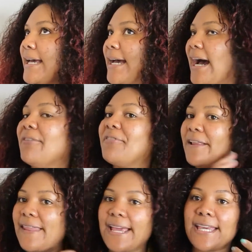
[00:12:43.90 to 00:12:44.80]
I
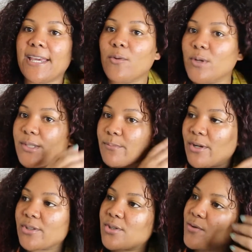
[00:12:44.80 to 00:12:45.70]
felt like it was
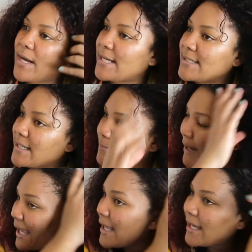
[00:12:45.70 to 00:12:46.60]
moisturizing
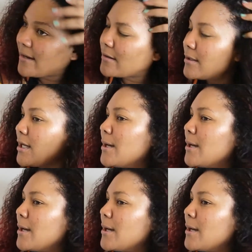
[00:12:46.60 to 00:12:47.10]
my hair,